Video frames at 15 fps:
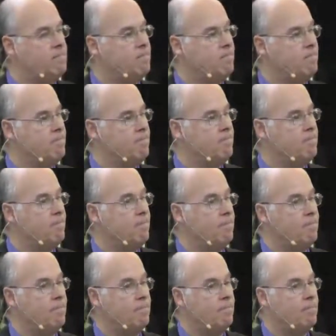
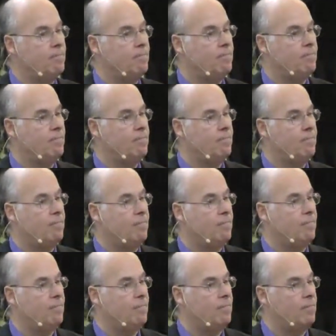
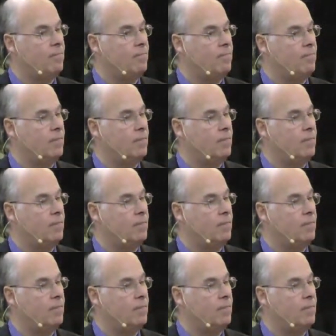(no one is talking)